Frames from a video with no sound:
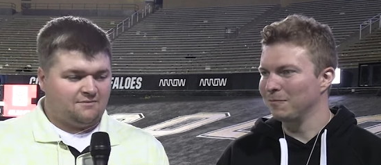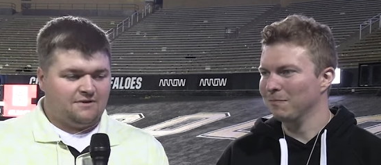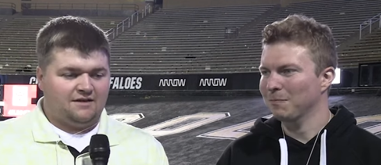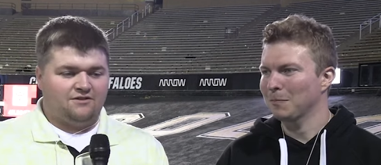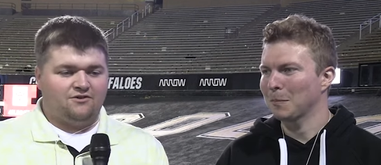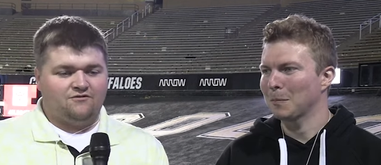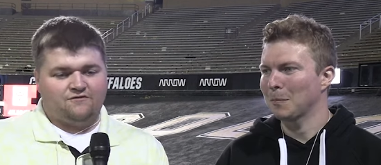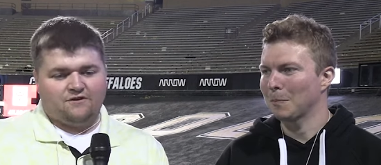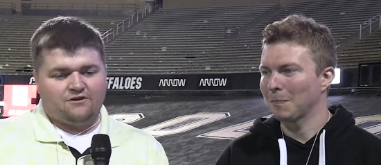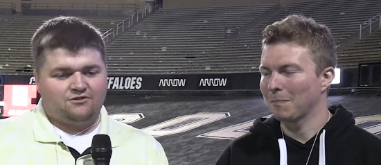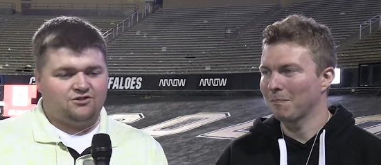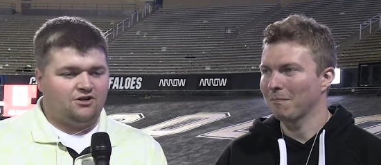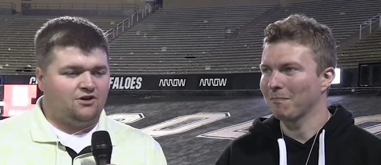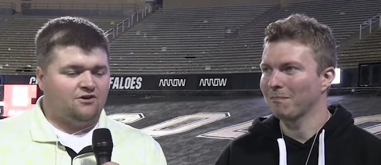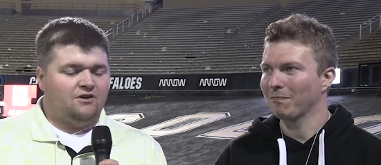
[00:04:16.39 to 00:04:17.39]
Speaker 1: committed their
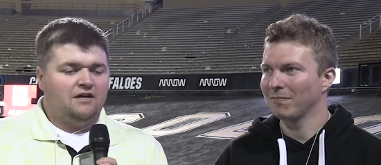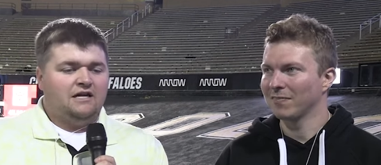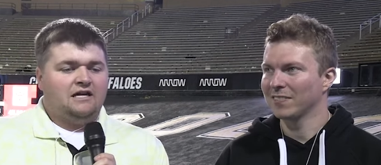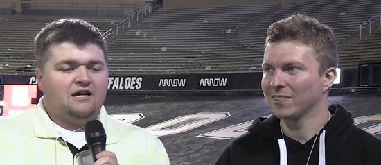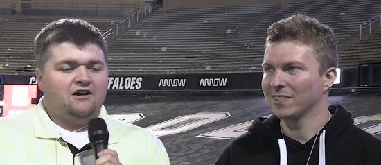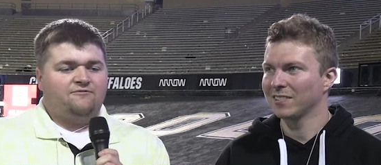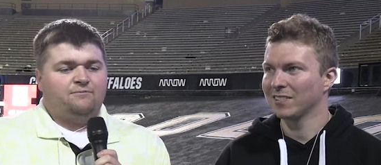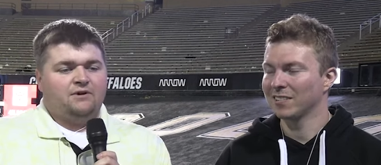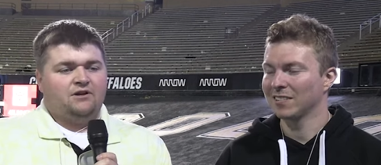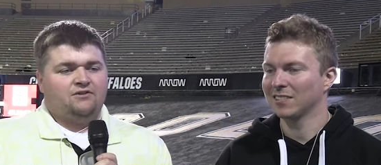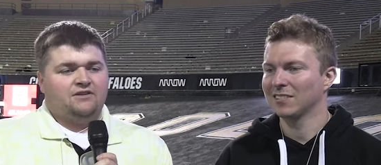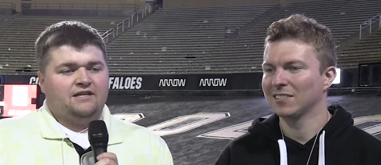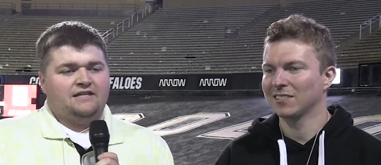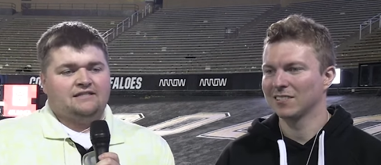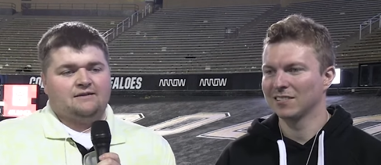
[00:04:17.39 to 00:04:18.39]
fair share of
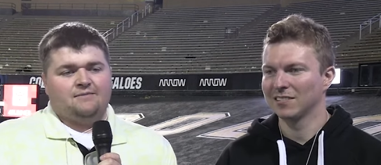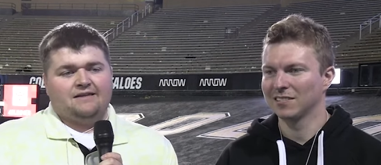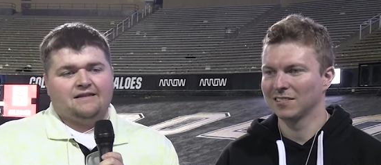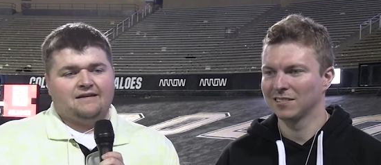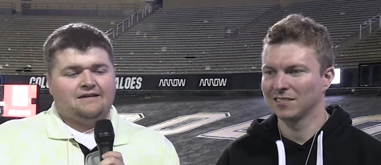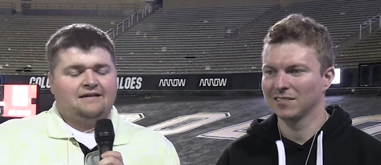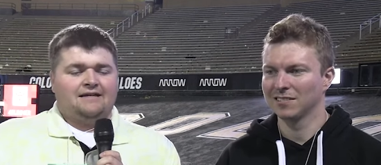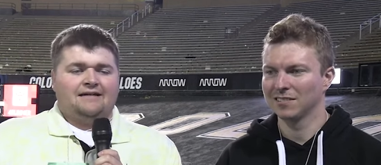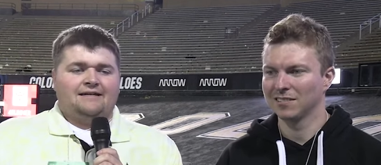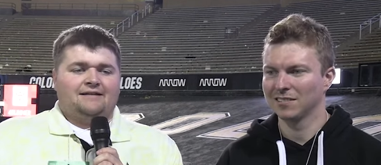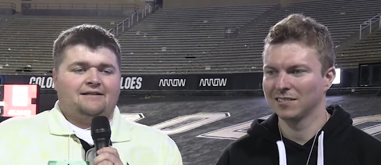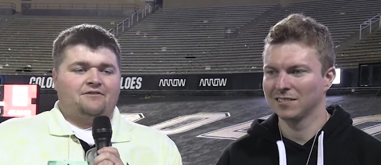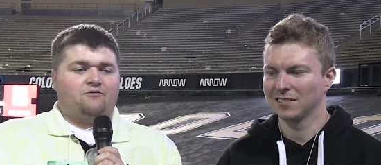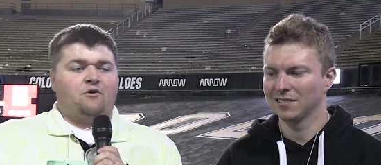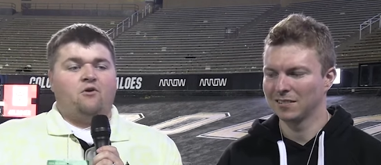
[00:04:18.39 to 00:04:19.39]
penalties. I mean,
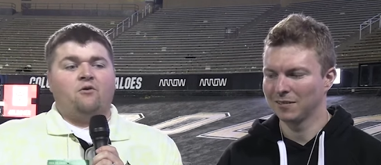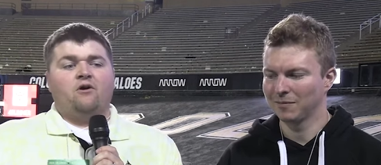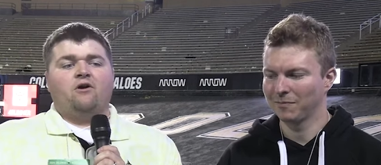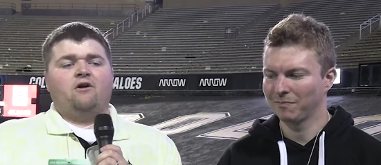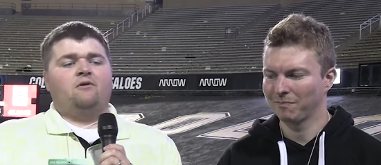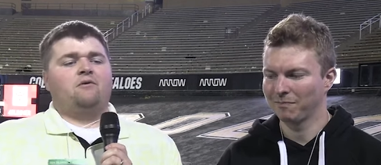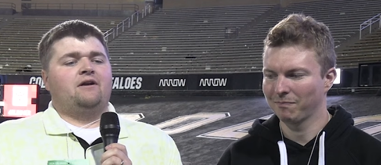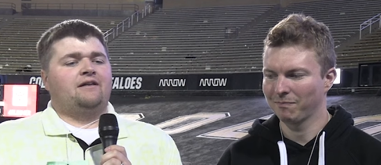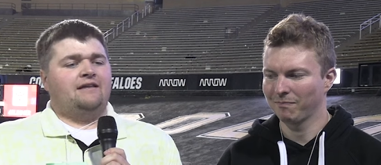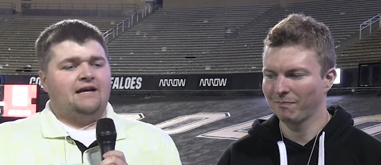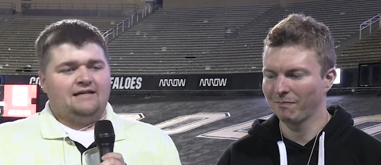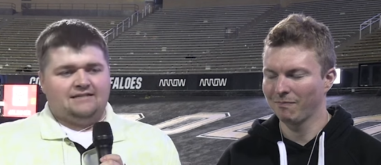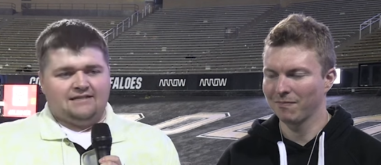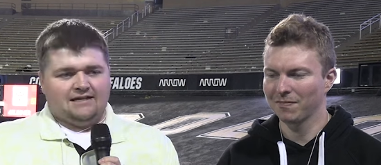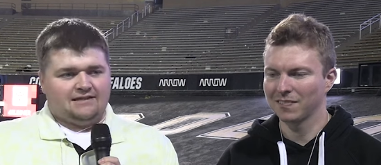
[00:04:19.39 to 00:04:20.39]
if we really want to
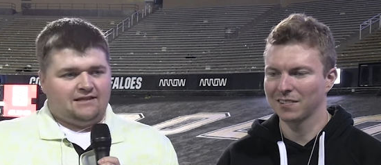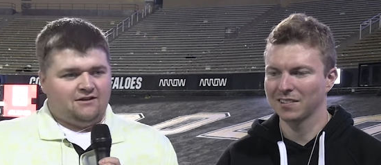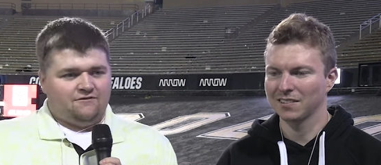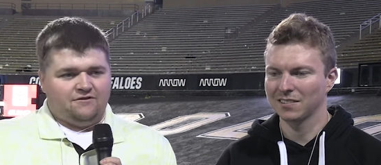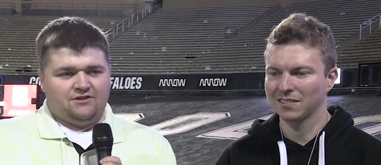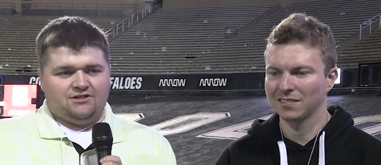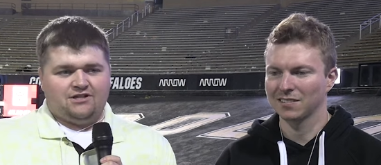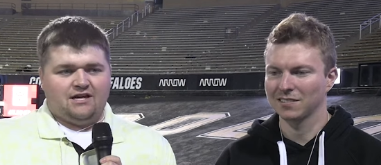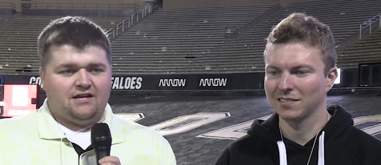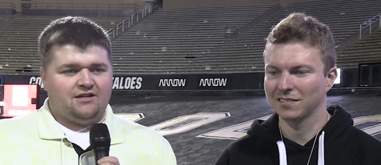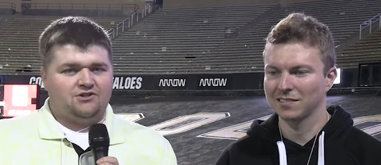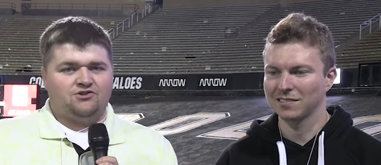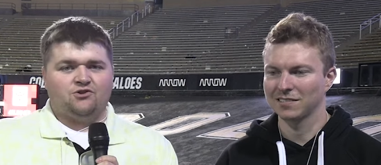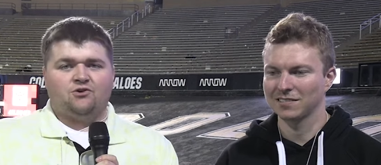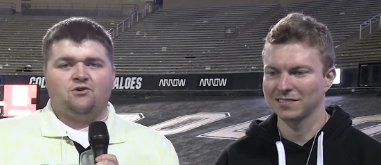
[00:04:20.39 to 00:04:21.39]
dissect the
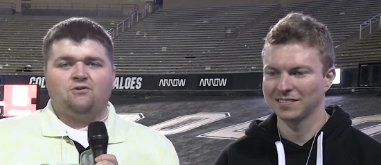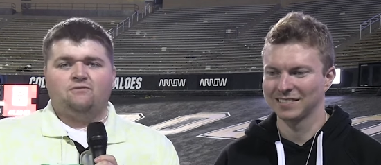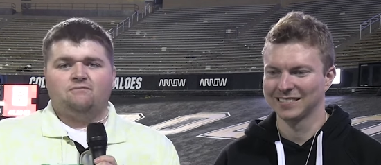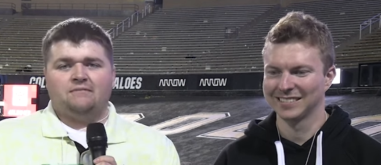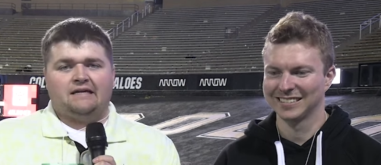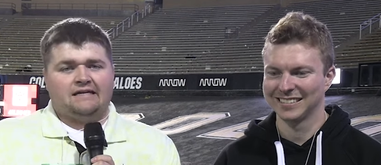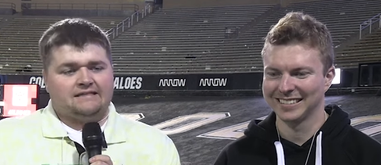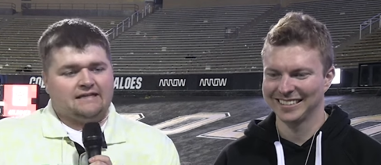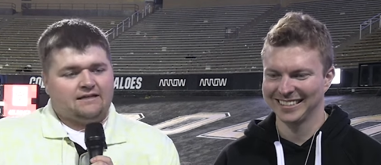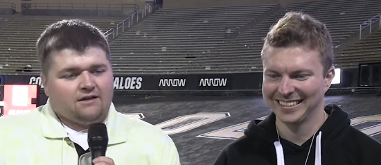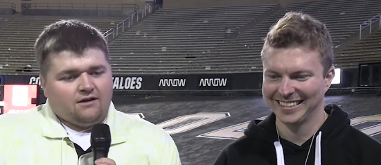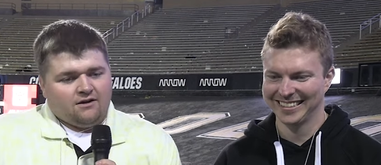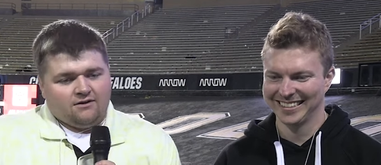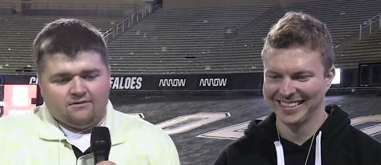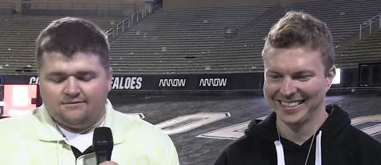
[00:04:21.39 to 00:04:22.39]
officiating, Joel, because I
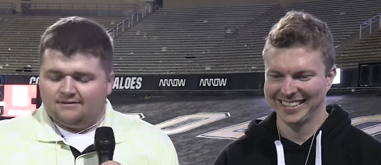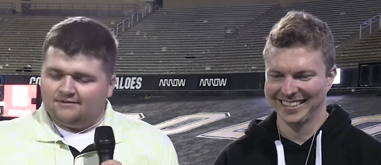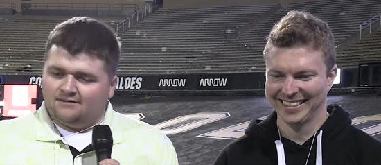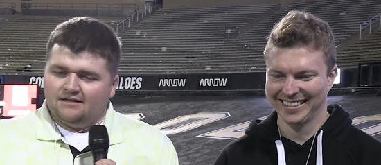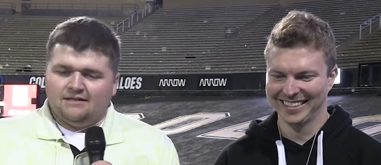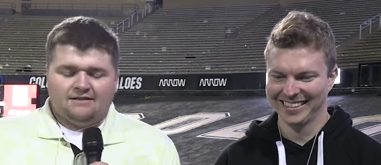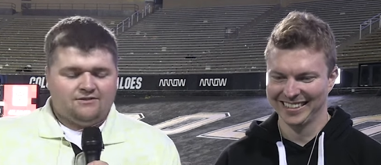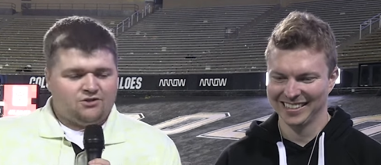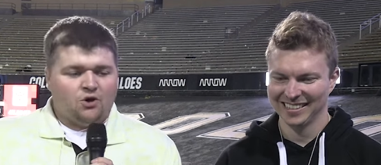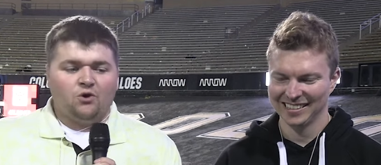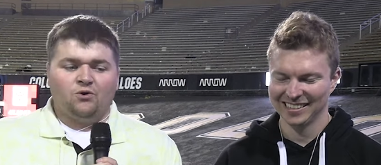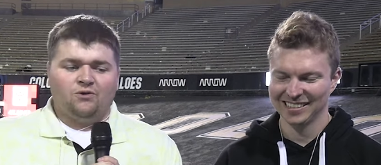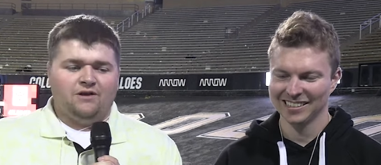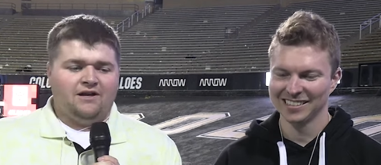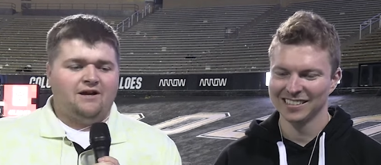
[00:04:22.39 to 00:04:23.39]
know you're
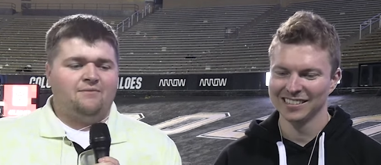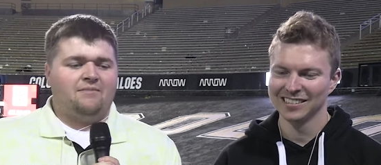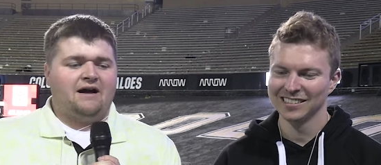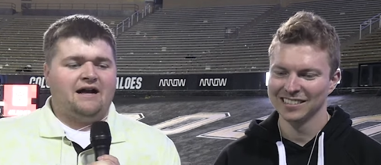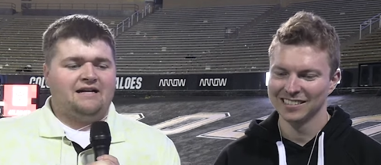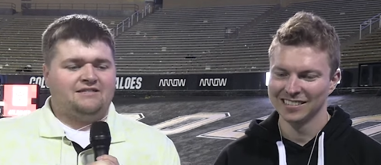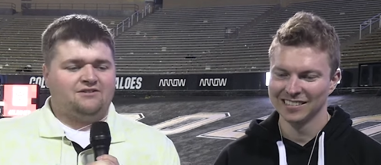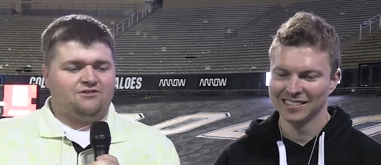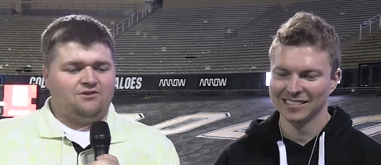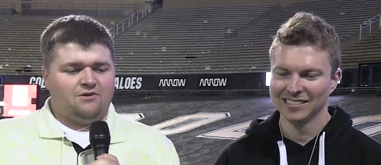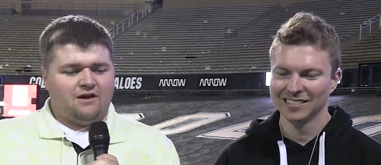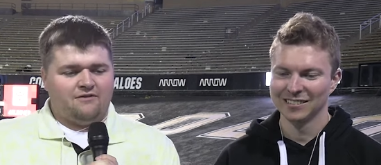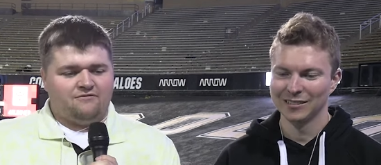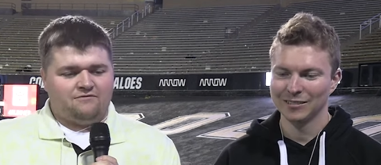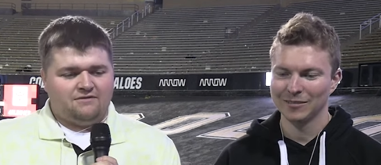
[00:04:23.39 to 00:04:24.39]
totally unbiased here,
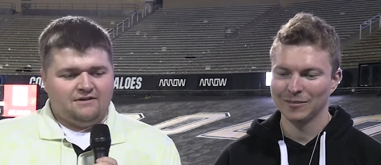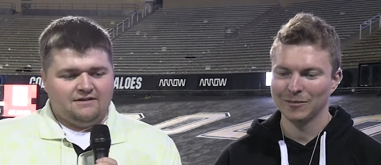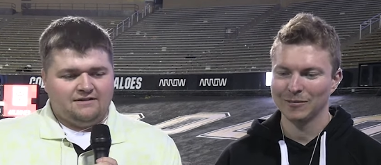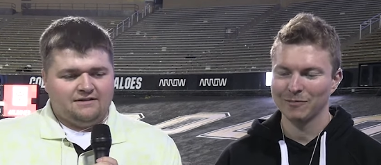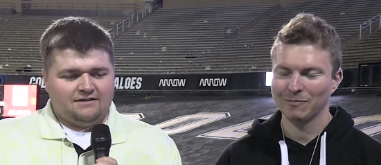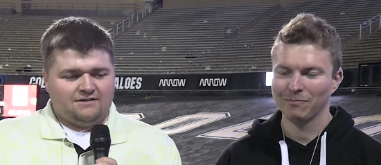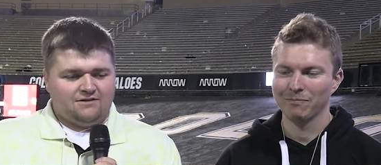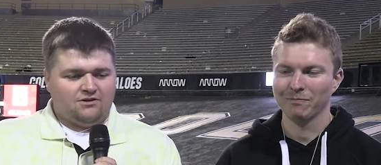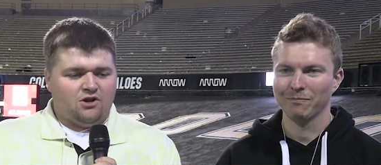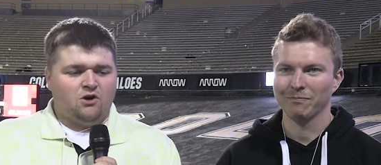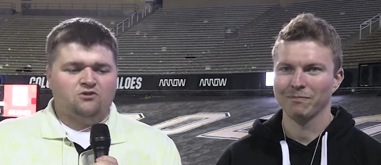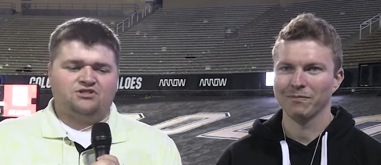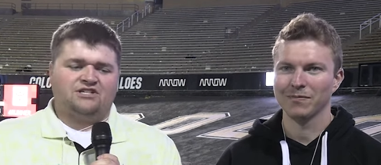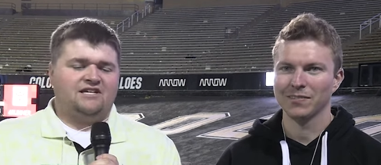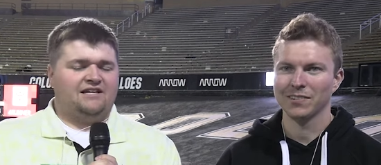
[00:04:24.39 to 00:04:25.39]
you have
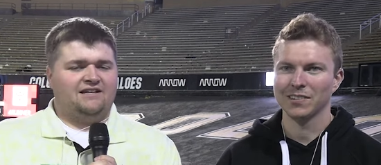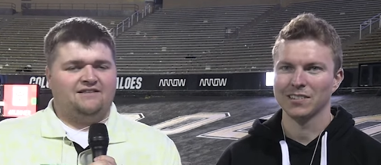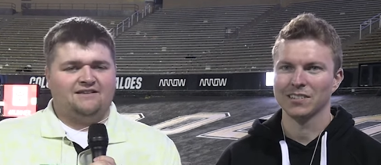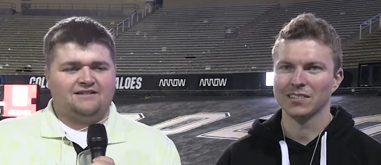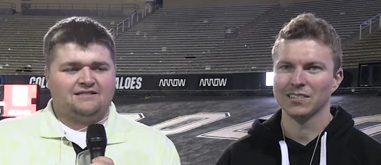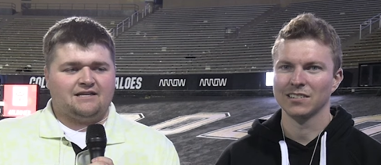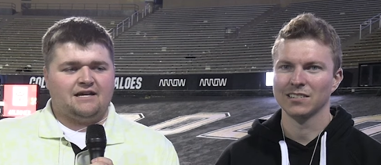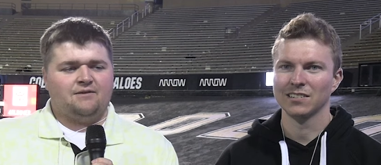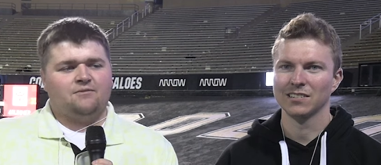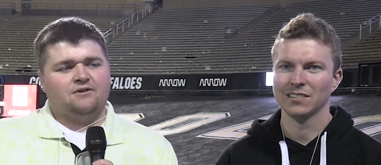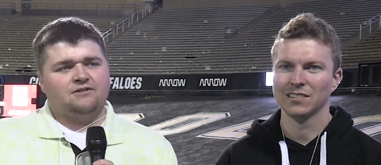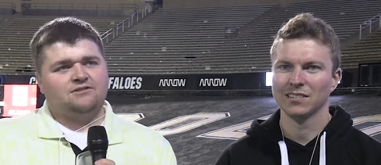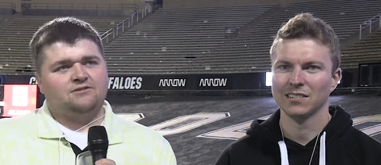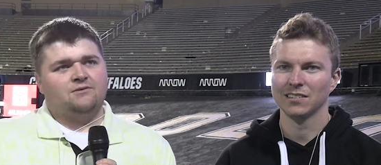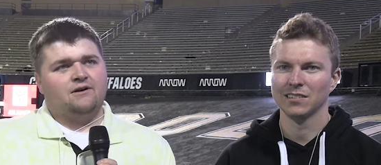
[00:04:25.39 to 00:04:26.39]
no skin in this game
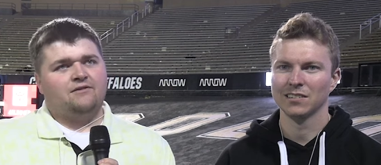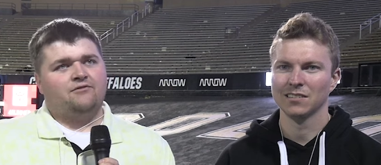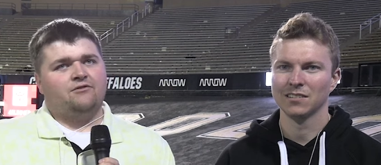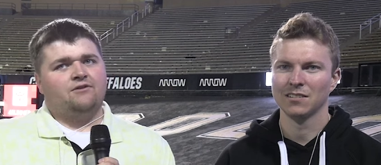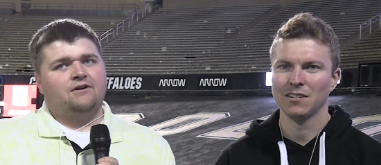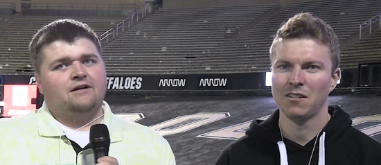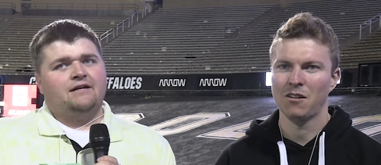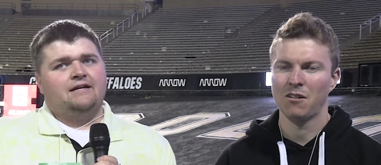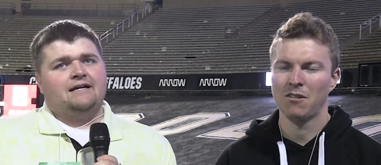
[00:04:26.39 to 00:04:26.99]
whatsoever,